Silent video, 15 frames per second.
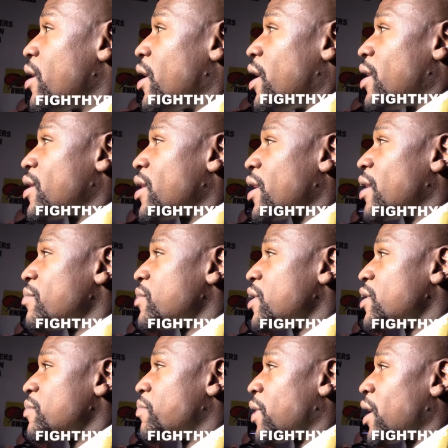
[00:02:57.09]
I think I'm
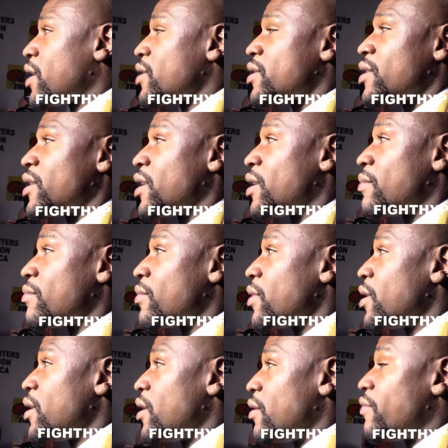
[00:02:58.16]
just blessed and I'm
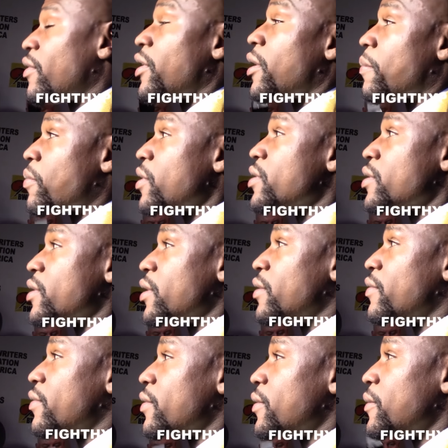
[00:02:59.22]
very appreciative.